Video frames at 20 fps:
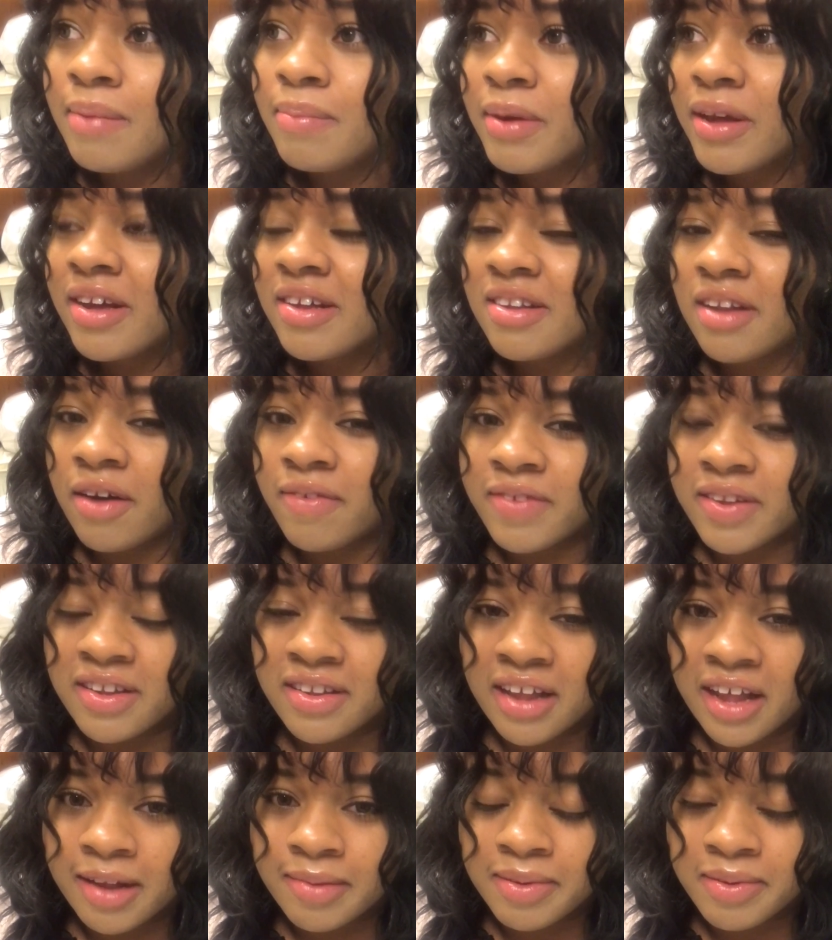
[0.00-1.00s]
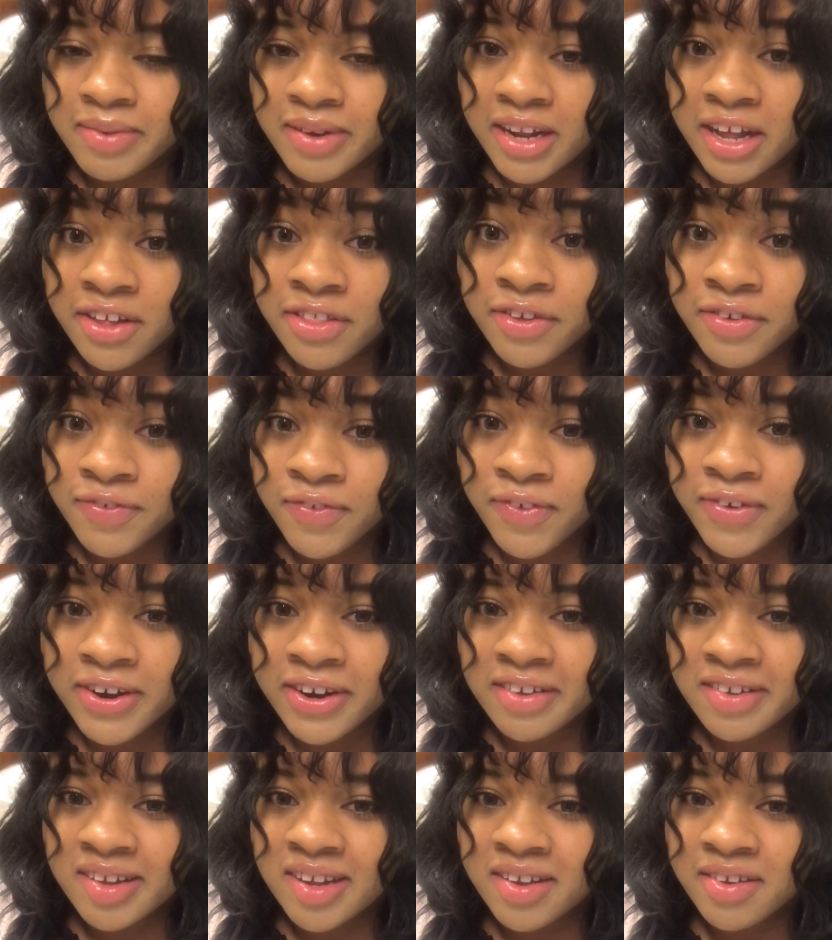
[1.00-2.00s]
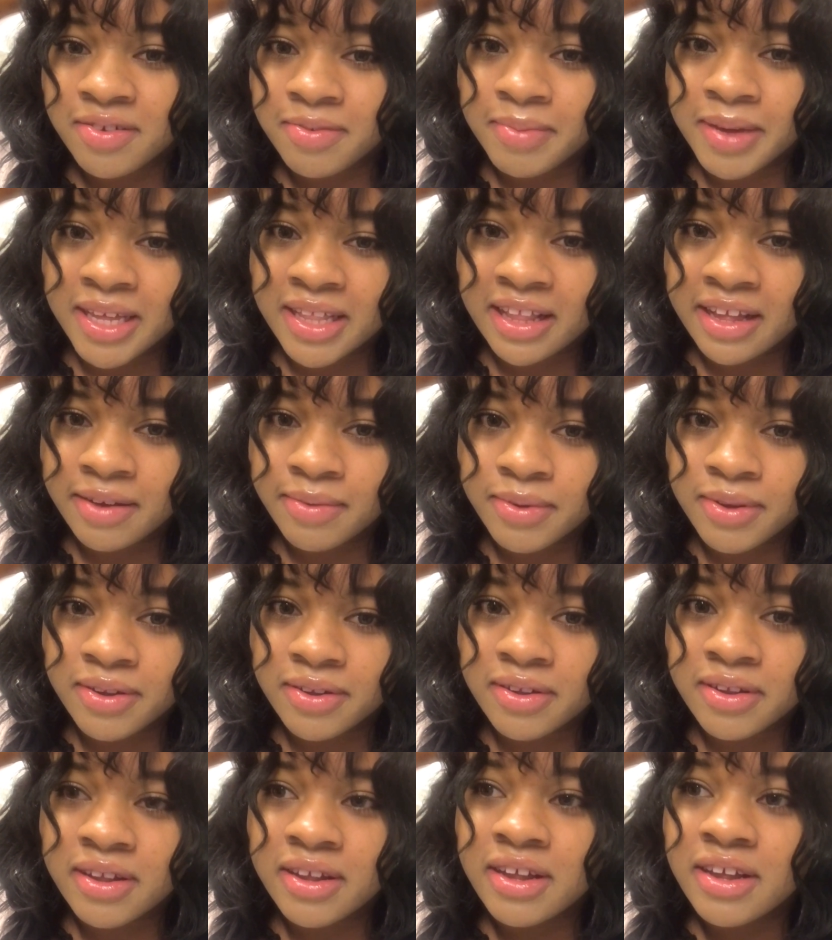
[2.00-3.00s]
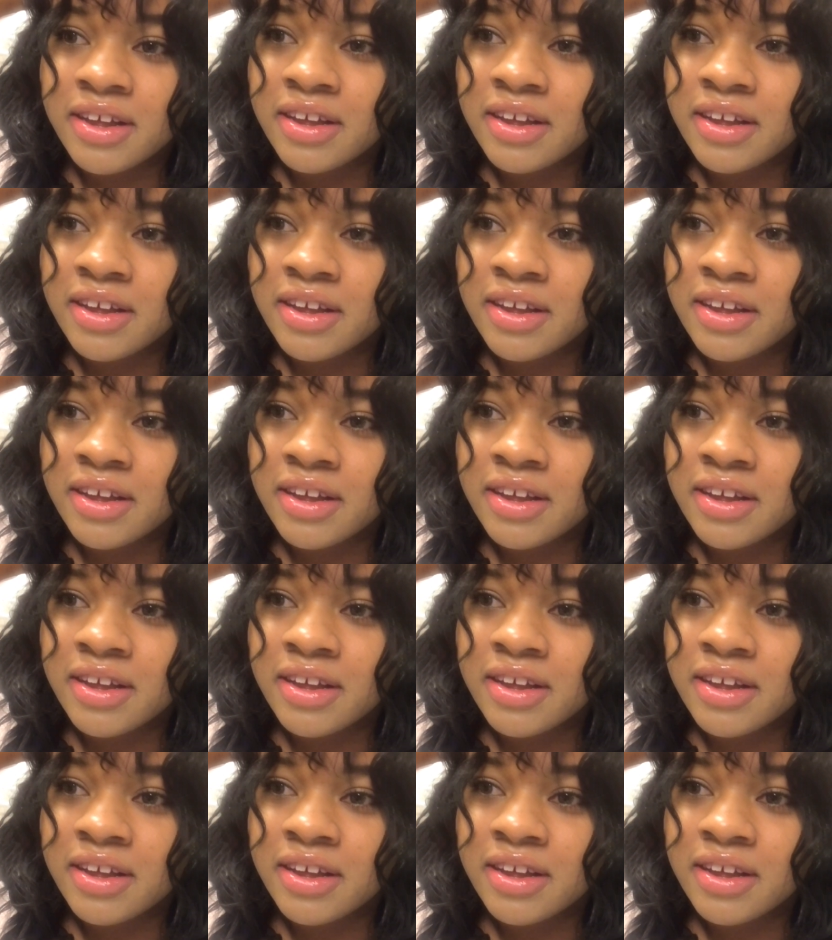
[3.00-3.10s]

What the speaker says: because oftentimes when other foreigners hit on me, they will,